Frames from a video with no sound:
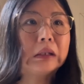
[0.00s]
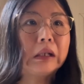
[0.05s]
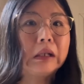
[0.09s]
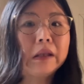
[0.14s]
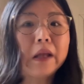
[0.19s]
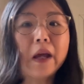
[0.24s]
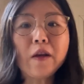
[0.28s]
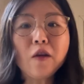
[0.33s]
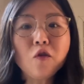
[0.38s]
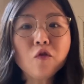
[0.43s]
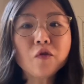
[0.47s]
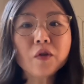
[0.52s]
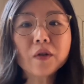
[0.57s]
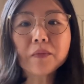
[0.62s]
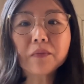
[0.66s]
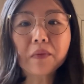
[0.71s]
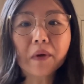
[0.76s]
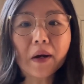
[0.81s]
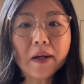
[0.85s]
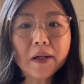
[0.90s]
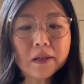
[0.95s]
Then you just
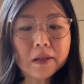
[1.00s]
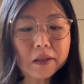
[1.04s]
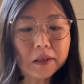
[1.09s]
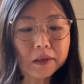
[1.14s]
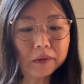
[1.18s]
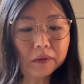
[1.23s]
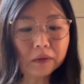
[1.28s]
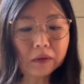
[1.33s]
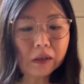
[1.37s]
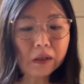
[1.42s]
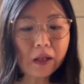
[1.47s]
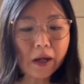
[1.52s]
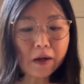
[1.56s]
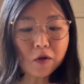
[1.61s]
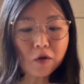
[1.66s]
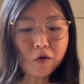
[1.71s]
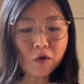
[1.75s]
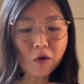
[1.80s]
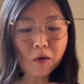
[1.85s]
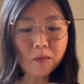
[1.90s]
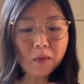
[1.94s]
braise it like you
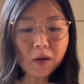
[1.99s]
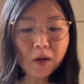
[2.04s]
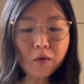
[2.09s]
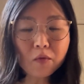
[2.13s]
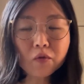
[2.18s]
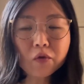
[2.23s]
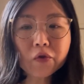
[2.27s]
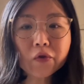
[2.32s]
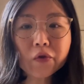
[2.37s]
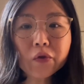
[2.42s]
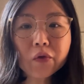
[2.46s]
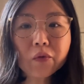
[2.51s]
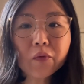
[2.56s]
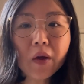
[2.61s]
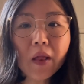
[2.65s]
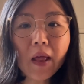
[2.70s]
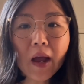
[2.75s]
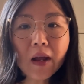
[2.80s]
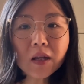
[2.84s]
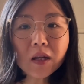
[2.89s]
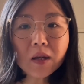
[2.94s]
normally would do with
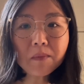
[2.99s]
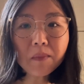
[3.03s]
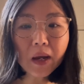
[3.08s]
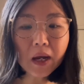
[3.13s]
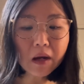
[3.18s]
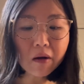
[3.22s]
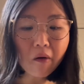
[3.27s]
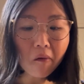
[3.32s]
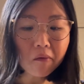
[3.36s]
any meat.